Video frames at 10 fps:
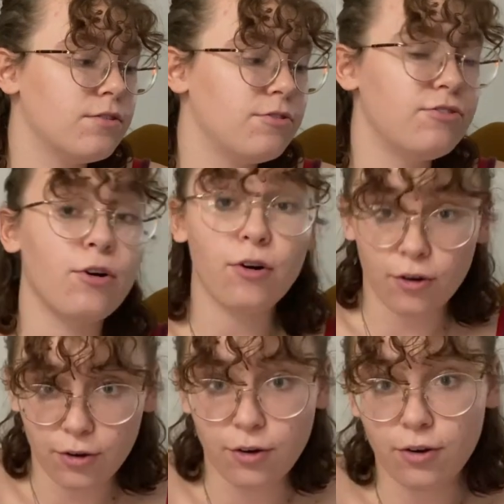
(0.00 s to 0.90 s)
For
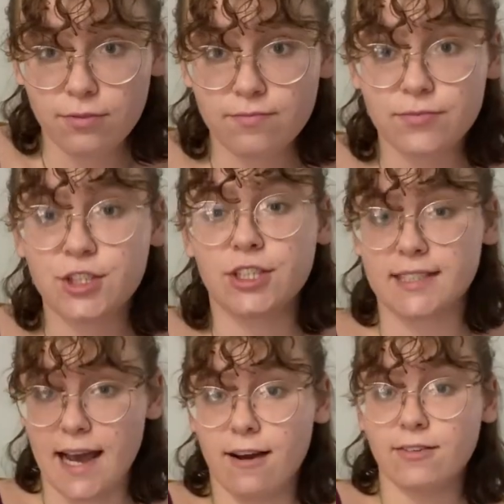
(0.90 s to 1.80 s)
Ho Ho just
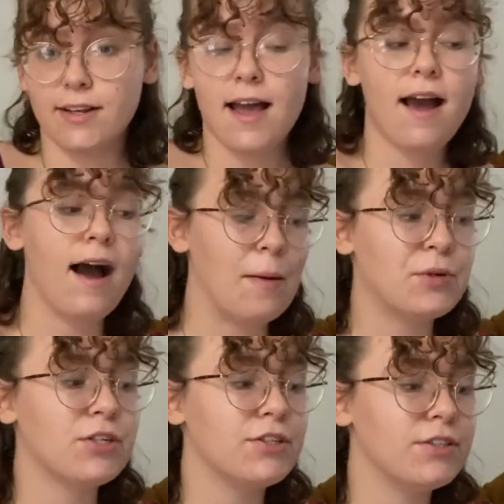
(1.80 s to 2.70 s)
now, I'm
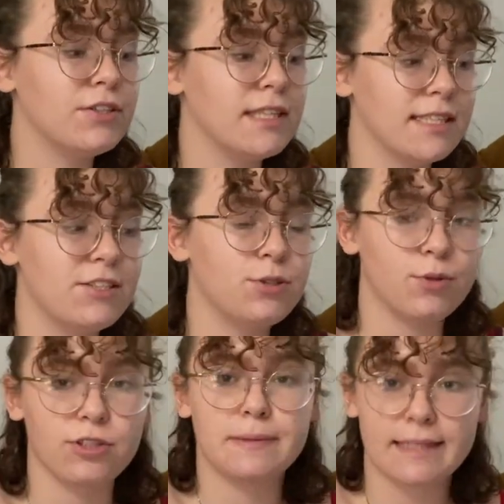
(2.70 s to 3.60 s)
gonna listen to A
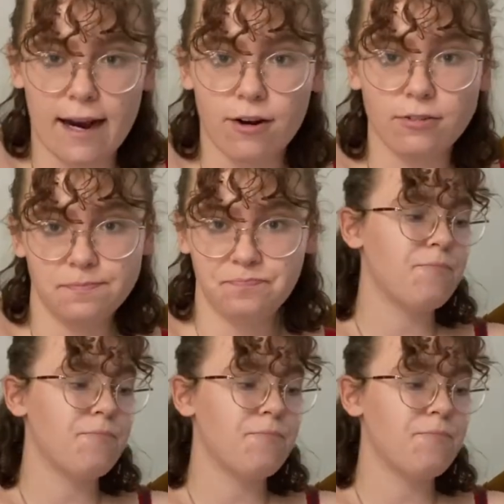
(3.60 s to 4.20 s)
Christmas Carol.